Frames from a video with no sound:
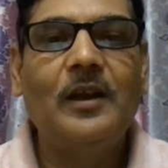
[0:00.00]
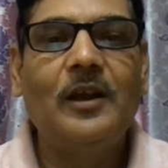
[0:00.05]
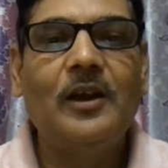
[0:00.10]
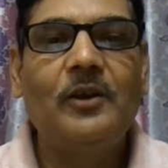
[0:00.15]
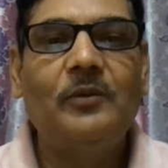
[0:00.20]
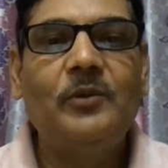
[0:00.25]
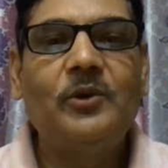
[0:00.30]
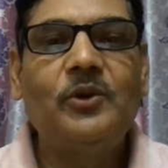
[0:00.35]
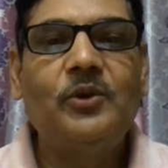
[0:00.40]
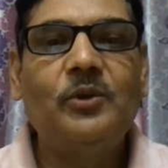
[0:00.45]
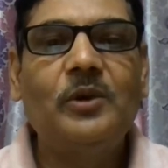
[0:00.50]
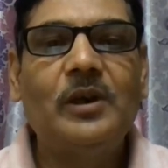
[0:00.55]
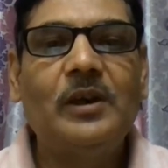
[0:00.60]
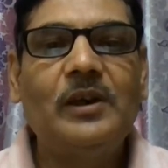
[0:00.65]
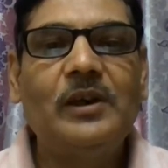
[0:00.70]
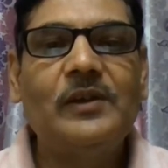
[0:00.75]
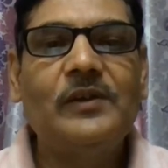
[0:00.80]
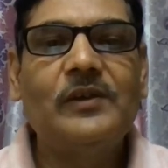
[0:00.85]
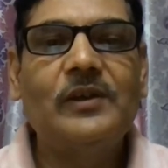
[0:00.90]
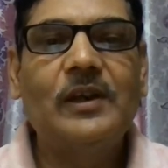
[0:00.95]
We should
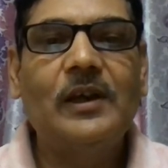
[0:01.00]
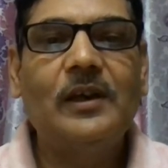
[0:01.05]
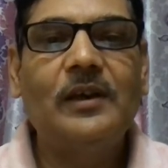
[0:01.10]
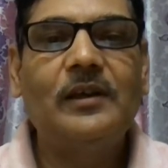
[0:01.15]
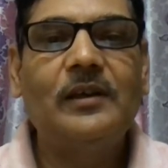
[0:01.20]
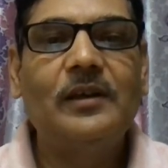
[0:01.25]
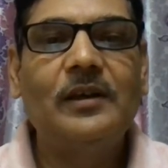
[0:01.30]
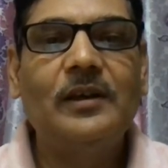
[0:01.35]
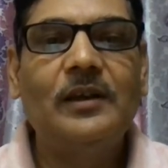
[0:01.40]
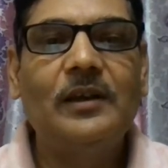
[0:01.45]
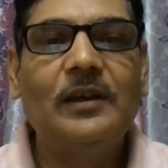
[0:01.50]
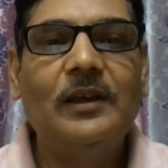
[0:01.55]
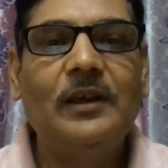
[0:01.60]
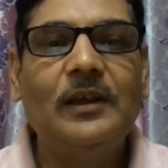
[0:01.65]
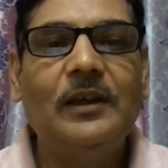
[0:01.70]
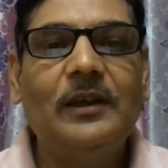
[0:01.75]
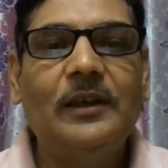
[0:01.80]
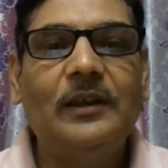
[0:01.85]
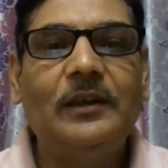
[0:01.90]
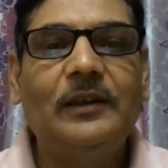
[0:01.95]
understand
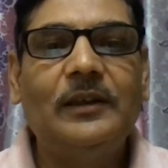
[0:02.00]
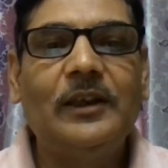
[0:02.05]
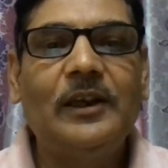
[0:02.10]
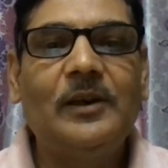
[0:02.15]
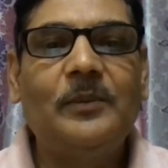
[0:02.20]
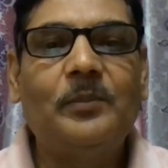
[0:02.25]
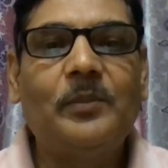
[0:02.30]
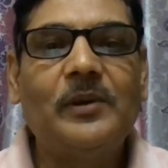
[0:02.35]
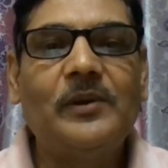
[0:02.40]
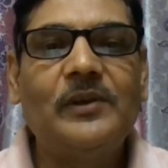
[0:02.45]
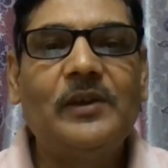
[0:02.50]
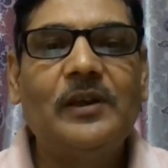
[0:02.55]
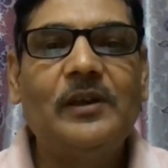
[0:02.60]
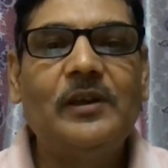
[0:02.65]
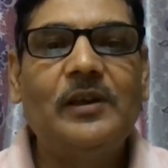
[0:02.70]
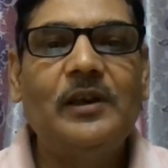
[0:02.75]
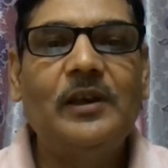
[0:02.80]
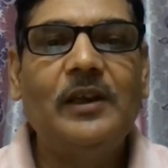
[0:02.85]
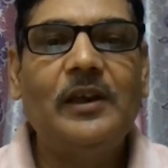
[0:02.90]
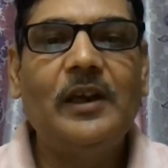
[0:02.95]
that
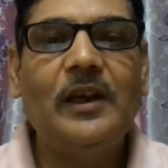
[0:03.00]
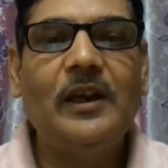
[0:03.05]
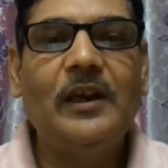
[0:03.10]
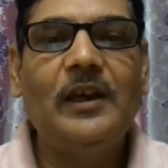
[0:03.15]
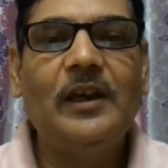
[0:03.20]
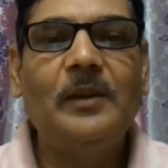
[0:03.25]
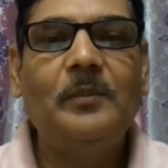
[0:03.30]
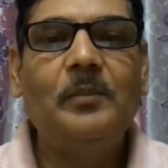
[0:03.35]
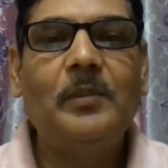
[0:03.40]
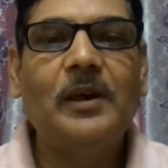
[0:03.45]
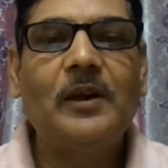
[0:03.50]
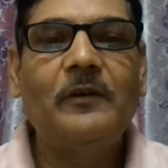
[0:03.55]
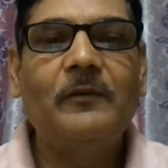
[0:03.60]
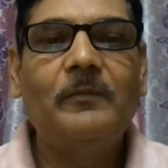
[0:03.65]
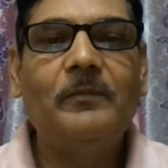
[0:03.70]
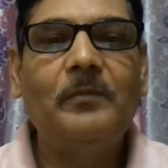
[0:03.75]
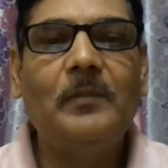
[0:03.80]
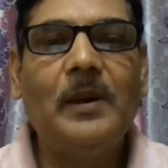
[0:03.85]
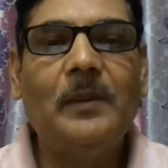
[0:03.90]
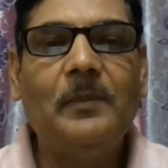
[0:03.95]
presently a number of
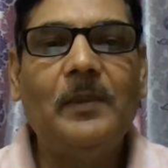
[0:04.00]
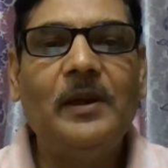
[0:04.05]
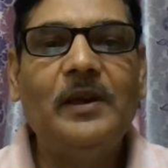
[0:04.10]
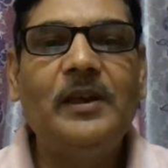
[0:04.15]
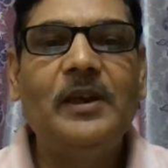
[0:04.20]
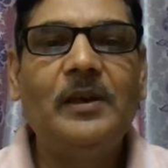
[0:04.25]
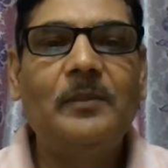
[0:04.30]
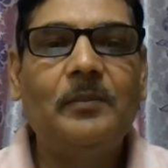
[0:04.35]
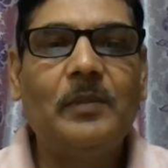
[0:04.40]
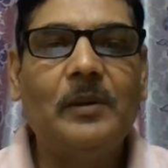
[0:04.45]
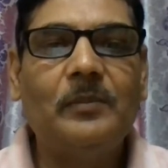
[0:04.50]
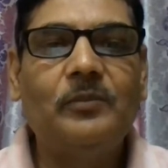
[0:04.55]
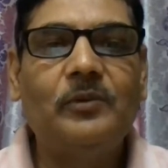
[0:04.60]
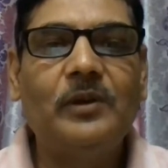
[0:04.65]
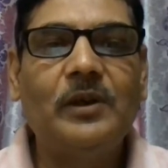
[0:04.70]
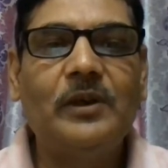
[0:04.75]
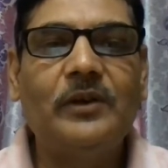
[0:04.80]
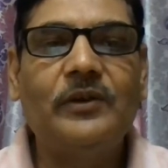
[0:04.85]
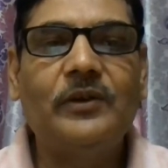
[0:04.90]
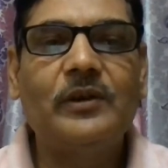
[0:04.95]
mammalian
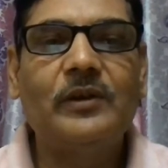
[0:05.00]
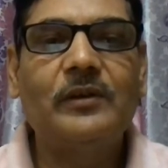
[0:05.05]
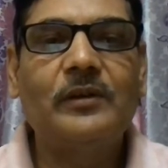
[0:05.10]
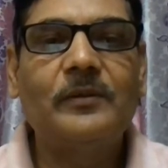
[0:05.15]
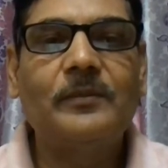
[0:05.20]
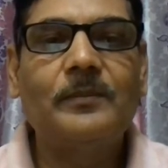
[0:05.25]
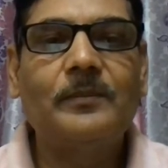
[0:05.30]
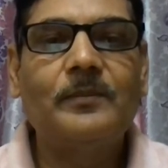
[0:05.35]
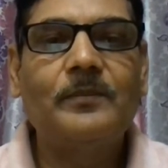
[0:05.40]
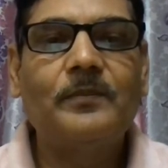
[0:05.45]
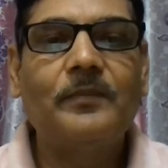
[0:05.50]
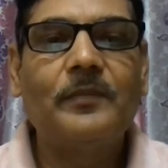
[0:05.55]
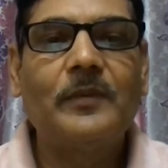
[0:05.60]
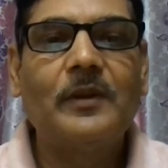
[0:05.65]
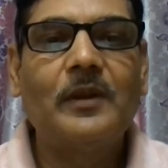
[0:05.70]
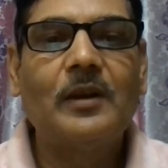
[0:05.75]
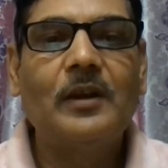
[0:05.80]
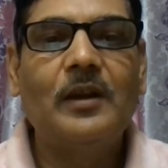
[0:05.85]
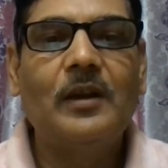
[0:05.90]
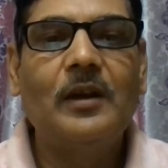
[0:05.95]
population,
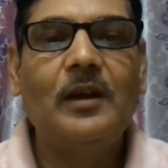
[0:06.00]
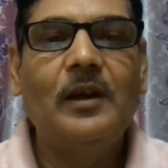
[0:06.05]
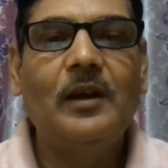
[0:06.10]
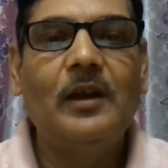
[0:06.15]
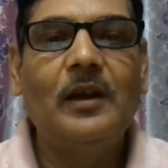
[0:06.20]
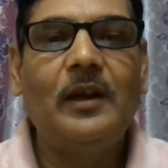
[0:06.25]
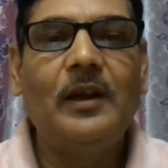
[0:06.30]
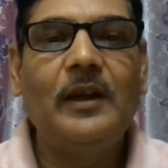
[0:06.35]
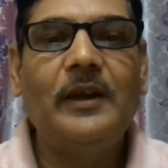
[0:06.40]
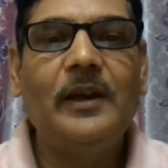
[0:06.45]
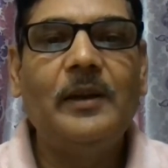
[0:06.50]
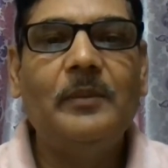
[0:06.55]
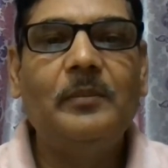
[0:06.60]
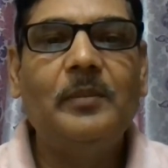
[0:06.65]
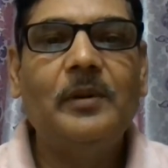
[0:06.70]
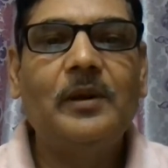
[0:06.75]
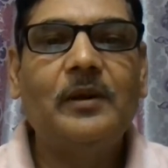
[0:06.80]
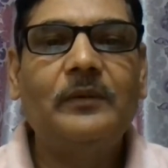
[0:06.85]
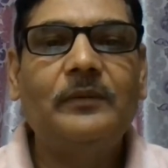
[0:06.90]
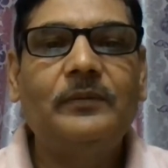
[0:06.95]
a
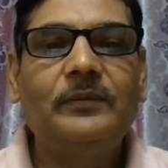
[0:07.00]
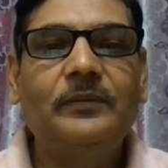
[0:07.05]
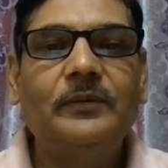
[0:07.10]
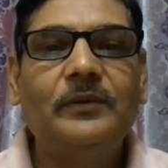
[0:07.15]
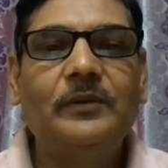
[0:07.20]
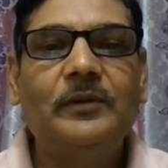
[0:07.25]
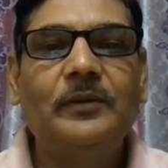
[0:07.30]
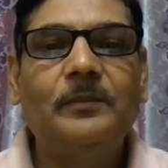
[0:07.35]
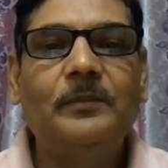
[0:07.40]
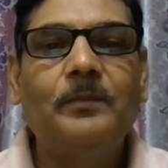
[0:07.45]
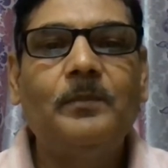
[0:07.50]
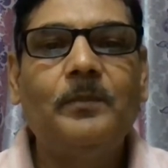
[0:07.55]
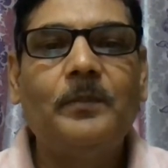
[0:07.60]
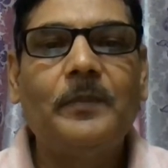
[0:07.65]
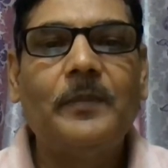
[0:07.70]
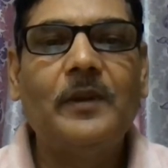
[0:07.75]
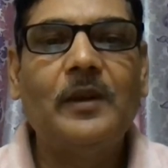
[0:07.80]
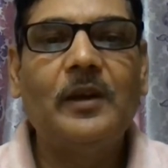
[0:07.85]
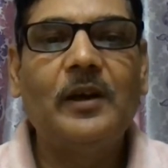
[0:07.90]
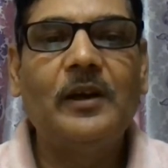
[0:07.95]
number of uh,
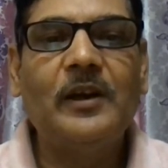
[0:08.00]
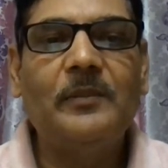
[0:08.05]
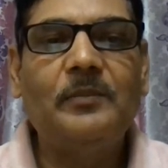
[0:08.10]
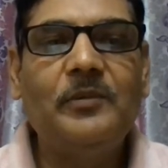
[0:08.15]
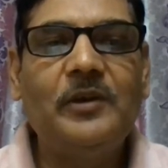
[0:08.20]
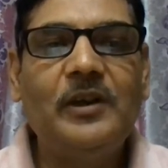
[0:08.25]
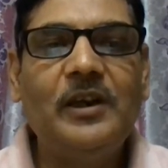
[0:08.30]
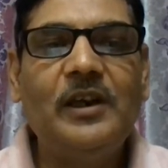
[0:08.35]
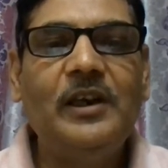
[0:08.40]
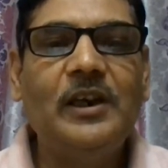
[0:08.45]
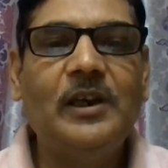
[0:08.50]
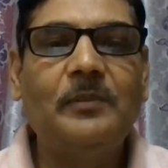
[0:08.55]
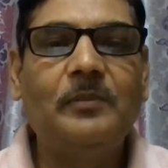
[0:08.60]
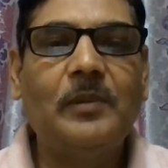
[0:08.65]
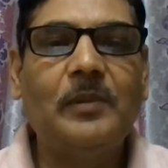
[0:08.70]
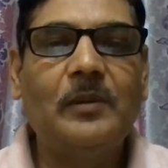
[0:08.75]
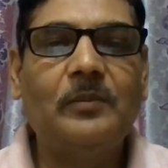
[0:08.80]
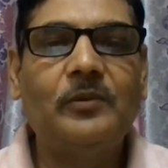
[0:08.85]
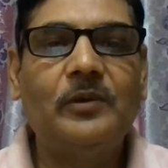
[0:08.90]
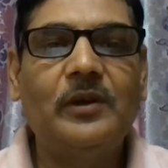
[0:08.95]
reptilian
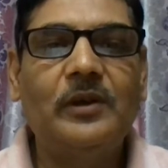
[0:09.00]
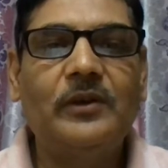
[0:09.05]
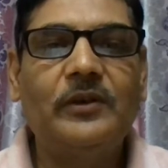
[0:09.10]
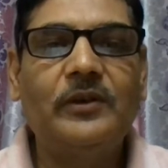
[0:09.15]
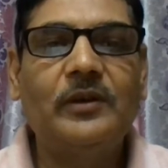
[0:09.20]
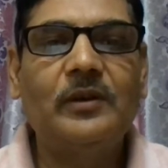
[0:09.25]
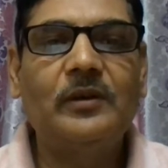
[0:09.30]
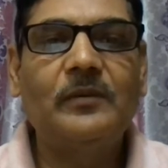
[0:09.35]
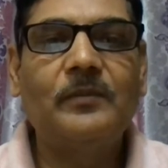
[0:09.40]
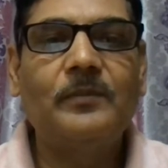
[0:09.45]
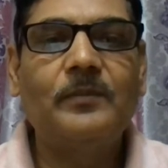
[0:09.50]
population,